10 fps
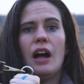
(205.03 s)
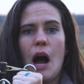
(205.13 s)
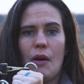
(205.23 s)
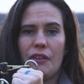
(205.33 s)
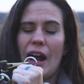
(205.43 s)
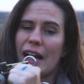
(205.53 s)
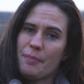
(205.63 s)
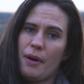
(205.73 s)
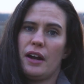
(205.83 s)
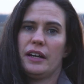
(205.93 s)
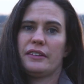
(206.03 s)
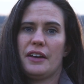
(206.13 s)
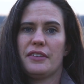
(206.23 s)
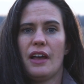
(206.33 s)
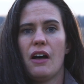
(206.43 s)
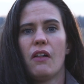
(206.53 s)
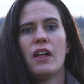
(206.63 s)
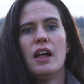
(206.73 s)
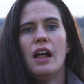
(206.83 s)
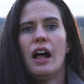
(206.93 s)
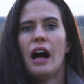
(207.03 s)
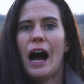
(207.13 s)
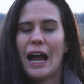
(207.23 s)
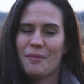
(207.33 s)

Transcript: However, any product I sell, I